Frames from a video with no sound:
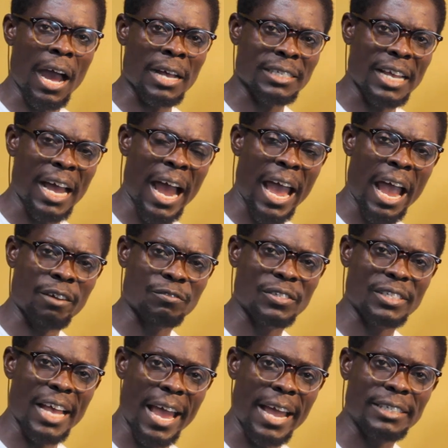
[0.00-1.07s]
As I have
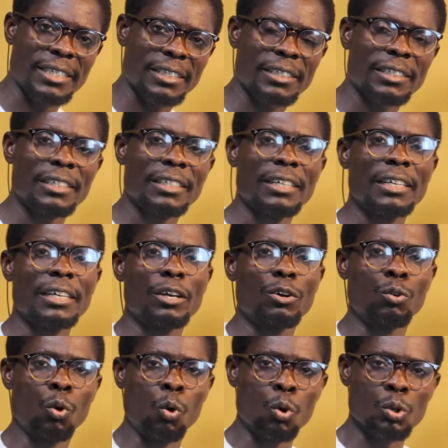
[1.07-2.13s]
said,
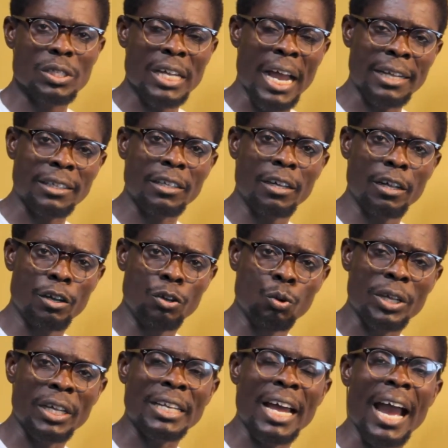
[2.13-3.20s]
we'll start
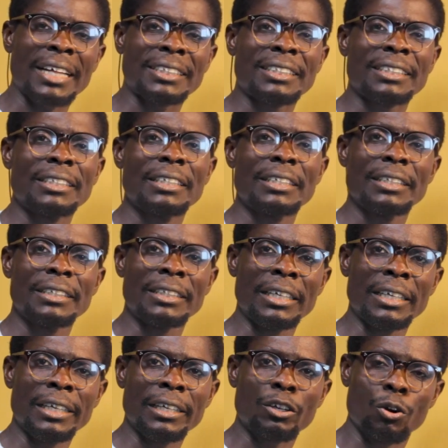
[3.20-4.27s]
looking at
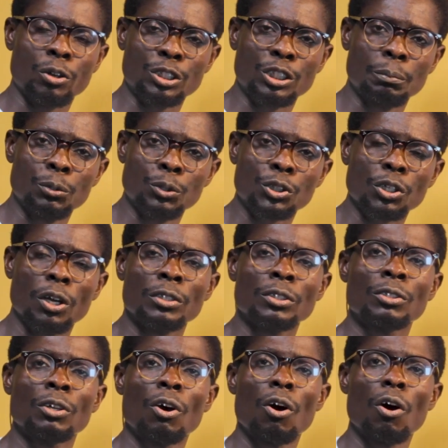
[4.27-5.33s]
the
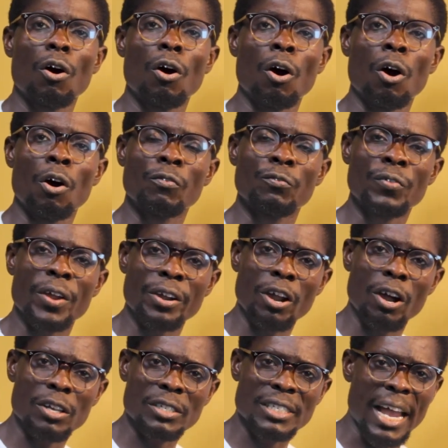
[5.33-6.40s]
contribution of
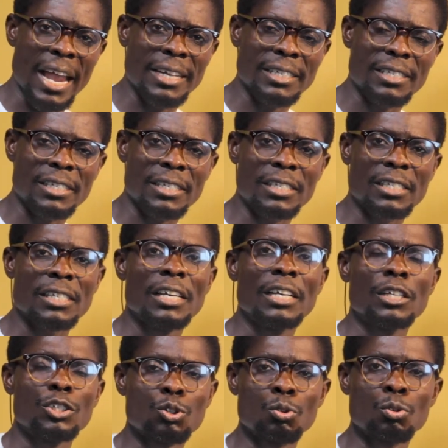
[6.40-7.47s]
various scientists
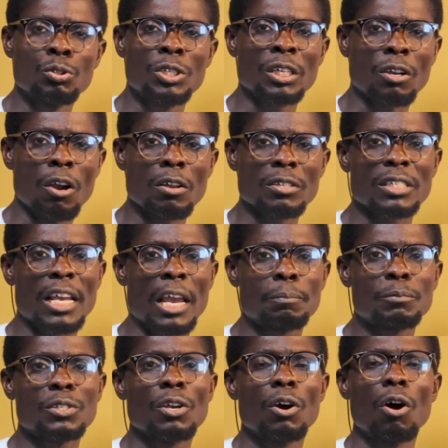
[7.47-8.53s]
to the
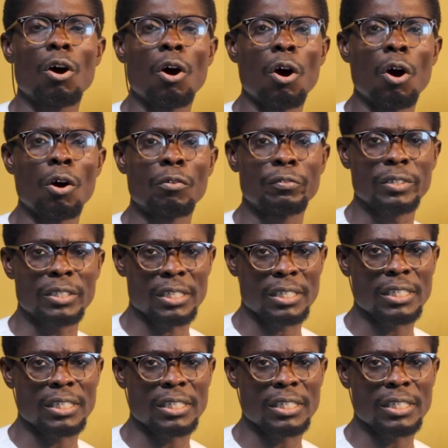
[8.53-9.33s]
concept of the